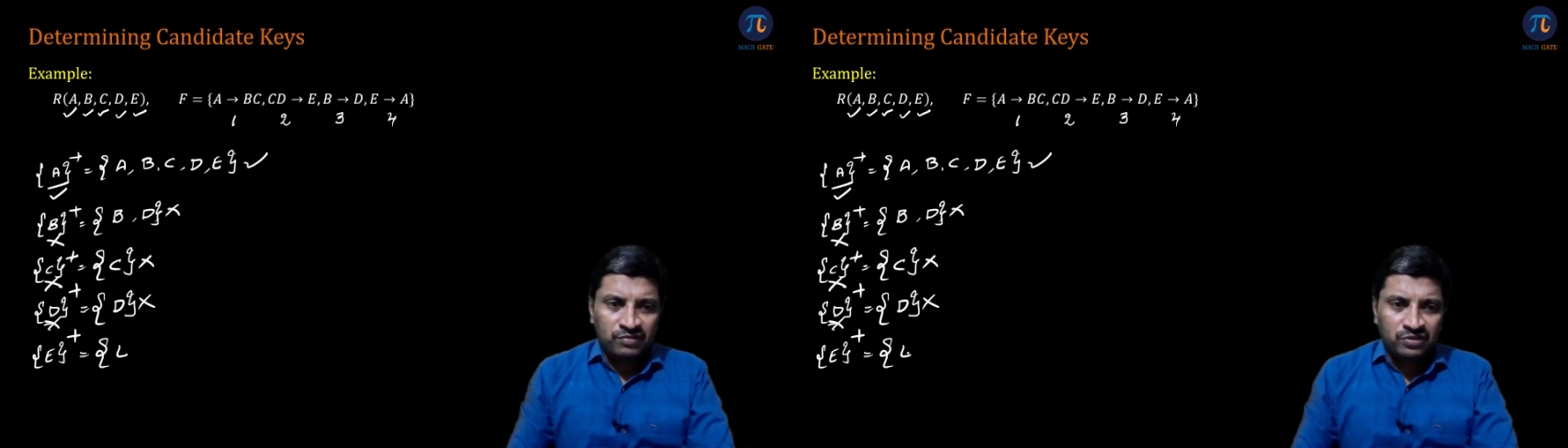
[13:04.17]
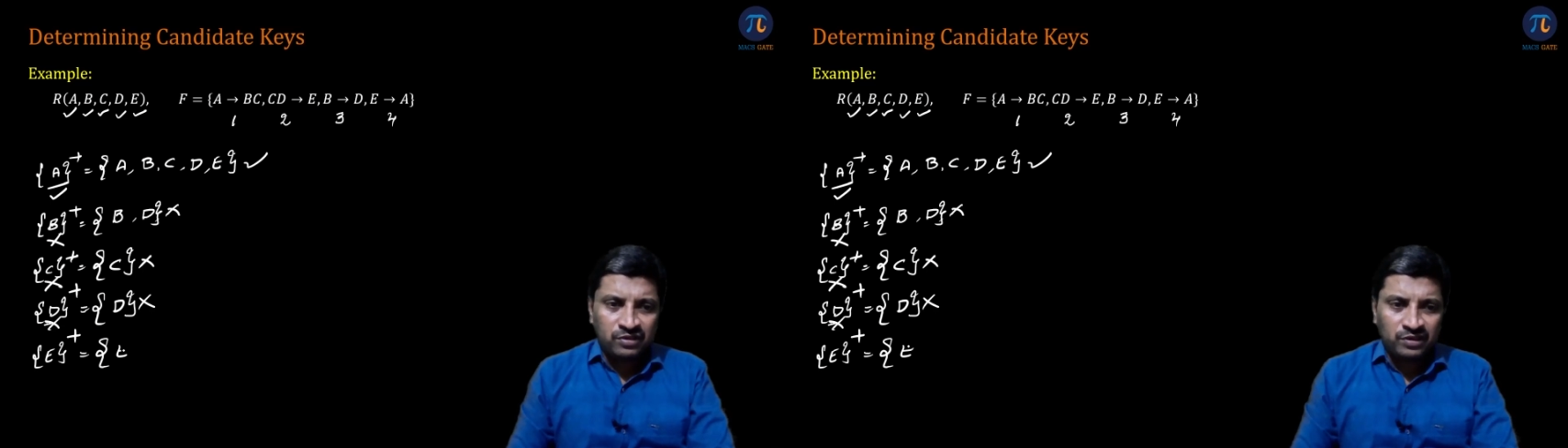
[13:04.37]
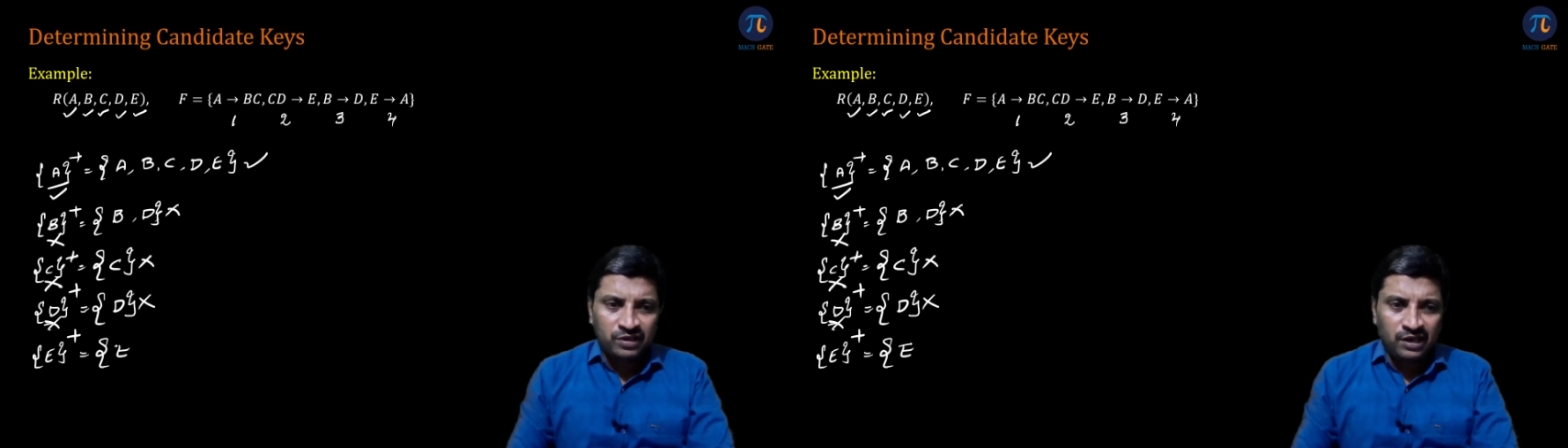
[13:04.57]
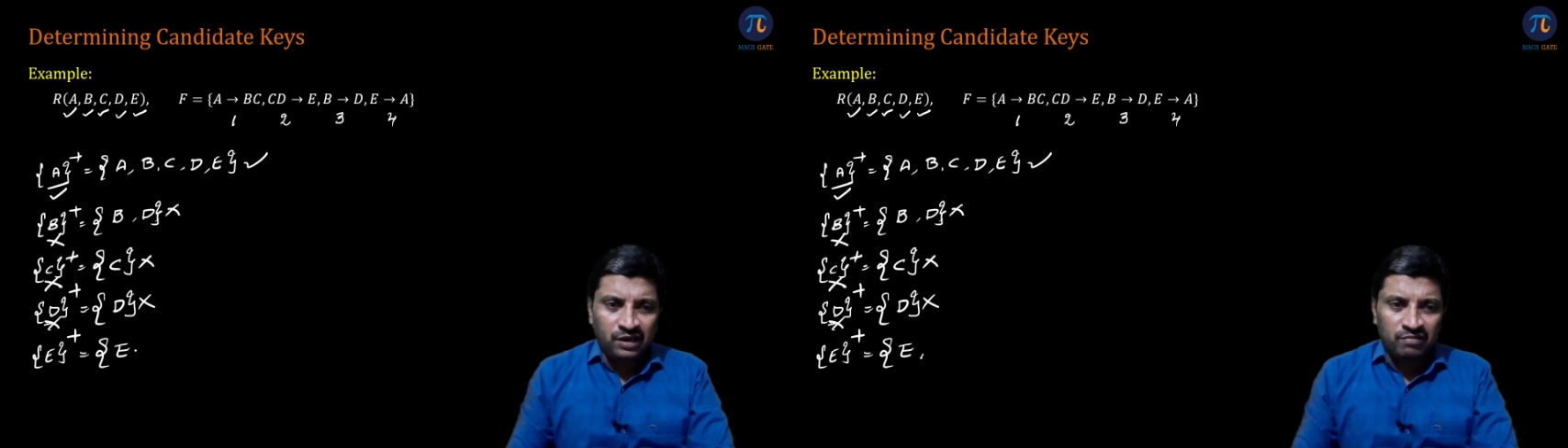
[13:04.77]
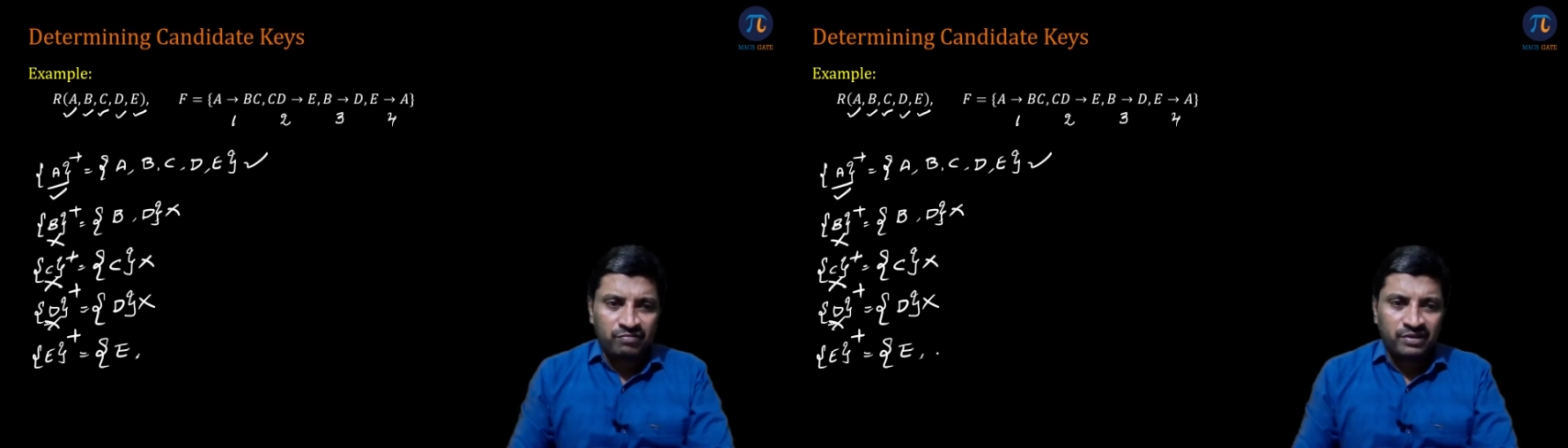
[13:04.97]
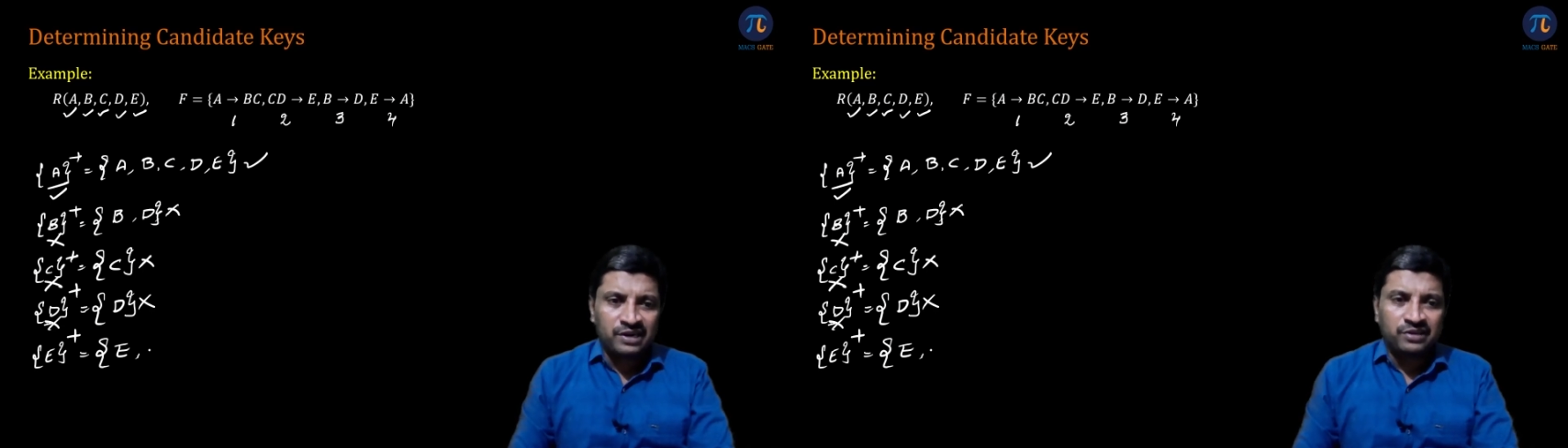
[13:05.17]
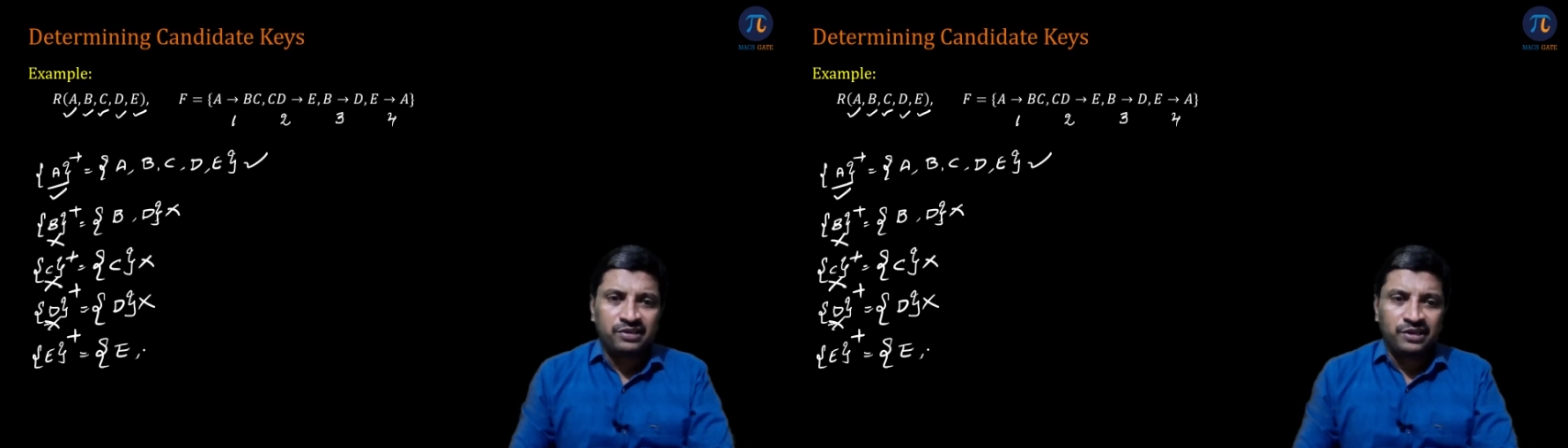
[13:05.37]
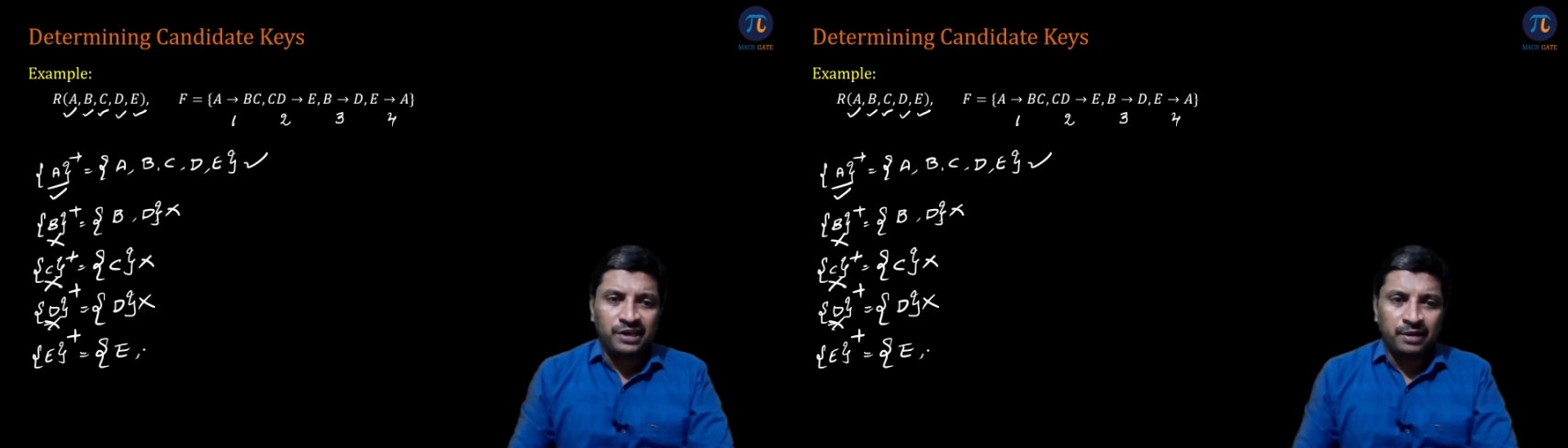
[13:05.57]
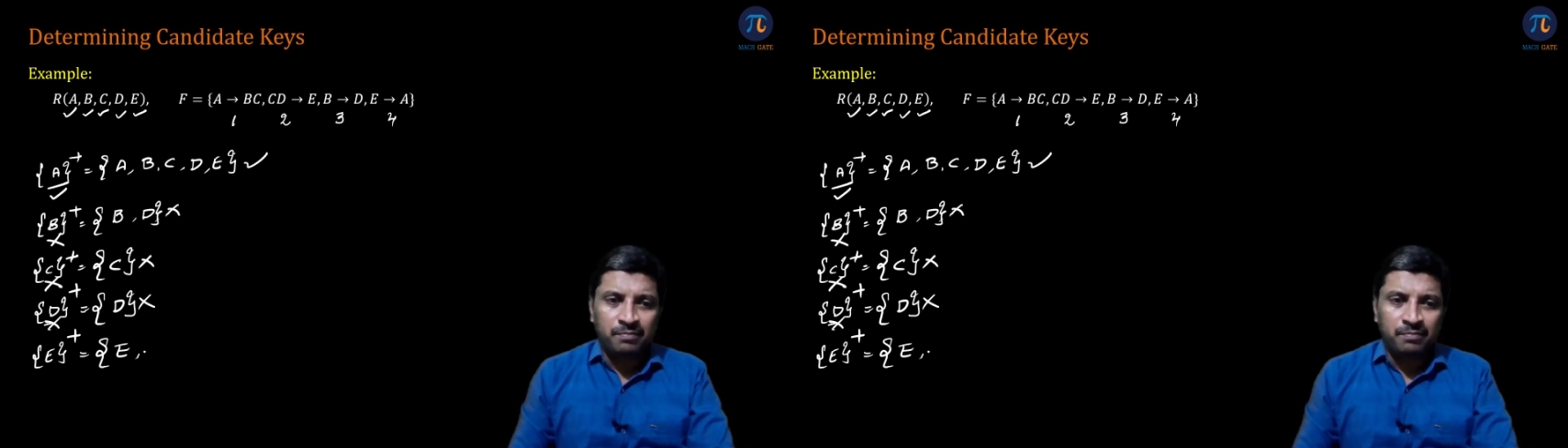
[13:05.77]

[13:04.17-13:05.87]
the E we get E